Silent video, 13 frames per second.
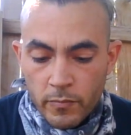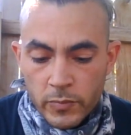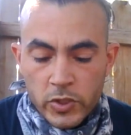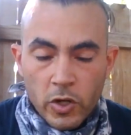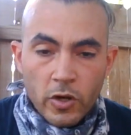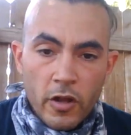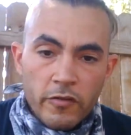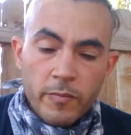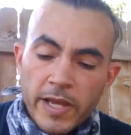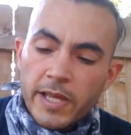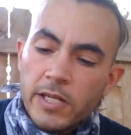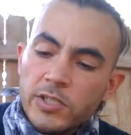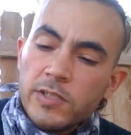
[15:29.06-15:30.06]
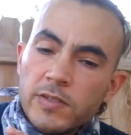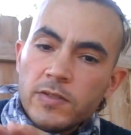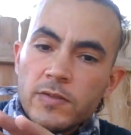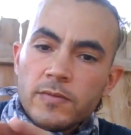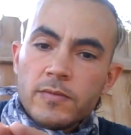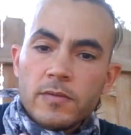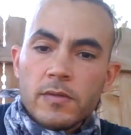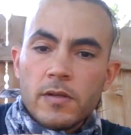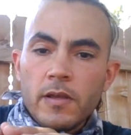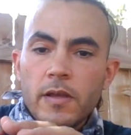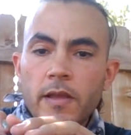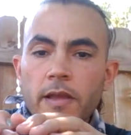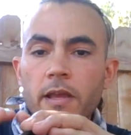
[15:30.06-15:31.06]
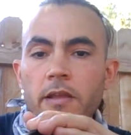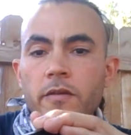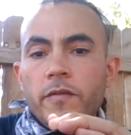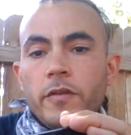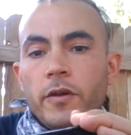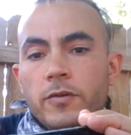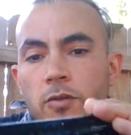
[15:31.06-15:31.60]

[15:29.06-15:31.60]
turn off my engines. And for those